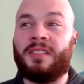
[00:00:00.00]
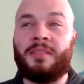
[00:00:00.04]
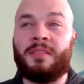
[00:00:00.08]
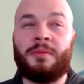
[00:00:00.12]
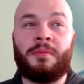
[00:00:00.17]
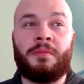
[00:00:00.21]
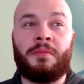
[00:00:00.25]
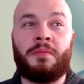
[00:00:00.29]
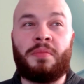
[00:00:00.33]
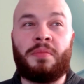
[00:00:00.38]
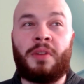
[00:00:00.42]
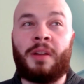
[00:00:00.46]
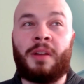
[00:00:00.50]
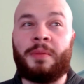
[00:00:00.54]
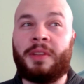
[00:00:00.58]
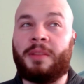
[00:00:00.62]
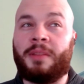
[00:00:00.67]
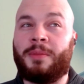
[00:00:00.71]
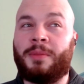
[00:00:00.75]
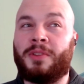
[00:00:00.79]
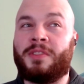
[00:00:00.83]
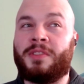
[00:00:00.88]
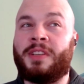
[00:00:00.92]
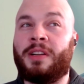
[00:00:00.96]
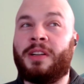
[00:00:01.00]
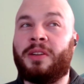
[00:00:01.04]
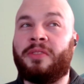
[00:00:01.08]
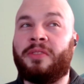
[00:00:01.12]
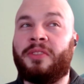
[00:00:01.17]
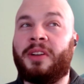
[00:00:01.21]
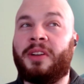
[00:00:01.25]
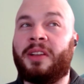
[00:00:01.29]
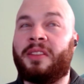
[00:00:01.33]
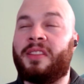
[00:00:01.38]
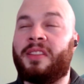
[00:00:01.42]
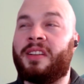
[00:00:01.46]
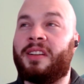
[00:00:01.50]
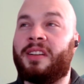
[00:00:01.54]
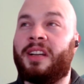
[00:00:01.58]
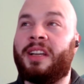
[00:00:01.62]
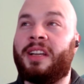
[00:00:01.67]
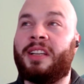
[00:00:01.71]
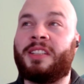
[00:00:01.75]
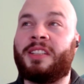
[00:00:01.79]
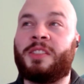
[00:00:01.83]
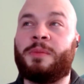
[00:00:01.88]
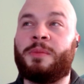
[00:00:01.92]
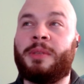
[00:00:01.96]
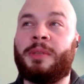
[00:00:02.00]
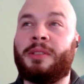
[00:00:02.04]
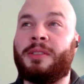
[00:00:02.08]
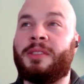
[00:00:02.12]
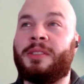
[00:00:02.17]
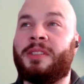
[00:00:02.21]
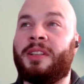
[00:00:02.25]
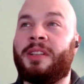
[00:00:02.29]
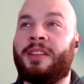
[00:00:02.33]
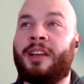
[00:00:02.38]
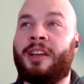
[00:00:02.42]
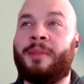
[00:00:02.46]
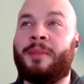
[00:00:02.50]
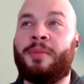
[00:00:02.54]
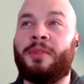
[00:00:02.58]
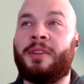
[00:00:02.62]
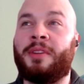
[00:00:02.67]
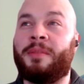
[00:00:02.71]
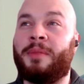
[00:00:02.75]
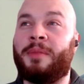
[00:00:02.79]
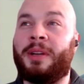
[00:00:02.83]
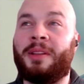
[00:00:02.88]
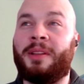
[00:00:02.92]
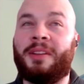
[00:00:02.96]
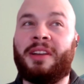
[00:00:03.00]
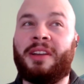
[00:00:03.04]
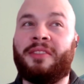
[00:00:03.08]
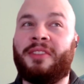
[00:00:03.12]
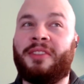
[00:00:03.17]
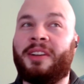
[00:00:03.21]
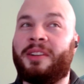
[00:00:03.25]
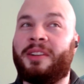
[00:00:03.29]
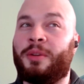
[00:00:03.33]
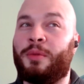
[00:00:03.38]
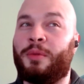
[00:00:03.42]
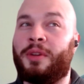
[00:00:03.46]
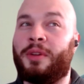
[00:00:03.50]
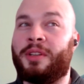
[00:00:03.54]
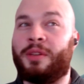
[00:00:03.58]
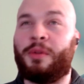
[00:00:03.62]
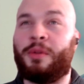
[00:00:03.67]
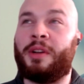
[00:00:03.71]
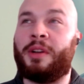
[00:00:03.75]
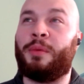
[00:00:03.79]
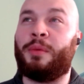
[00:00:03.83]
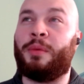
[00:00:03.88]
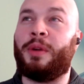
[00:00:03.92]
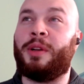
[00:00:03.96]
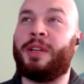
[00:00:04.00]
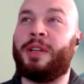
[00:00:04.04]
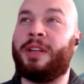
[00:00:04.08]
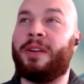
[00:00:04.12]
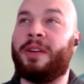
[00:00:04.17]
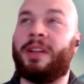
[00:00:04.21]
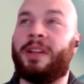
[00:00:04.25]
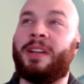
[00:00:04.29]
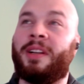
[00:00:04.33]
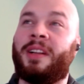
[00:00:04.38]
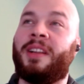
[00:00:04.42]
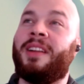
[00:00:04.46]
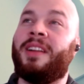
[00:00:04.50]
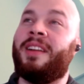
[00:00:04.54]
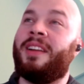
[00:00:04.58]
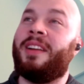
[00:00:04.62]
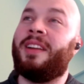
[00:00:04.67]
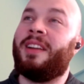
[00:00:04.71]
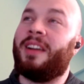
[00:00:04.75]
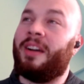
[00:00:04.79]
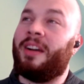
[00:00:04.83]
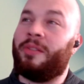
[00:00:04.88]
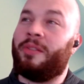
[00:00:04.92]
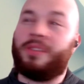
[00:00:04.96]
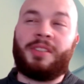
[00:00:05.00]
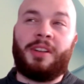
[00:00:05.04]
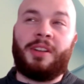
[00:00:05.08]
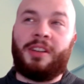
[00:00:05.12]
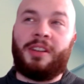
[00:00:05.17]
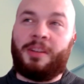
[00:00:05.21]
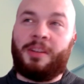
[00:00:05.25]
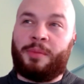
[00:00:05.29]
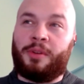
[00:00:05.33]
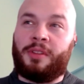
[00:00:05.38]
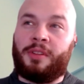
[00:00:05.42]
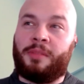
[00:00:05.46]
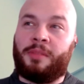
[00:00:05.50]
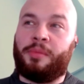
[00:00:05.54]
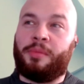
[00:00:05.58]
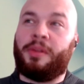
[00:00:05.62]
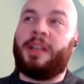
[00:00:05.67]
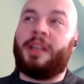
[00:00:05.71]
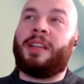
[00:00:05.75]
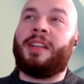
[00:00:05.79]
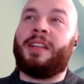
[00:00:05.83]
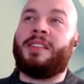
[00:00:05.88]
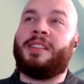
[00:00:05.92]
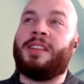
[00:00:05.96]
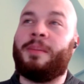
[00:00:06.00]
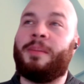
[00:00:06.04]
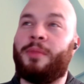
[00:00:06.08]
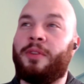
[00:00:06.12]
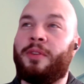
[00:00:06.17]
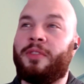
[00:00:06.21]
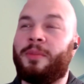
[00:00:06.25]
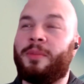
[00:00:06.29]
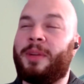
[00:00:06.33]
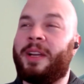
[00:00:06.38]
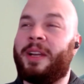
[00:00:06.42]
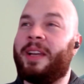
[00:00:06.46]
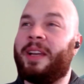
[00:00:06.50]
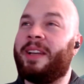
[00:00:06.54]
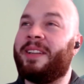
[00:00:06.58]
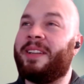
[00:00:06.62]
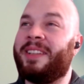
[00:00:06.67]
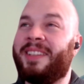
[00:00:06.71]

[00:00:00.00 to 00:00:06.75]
probably the most terrifying thing I experienced at that point in my life. I didn't want to go anywhere near it. How, I was how, starting to pull the blankets up over my head.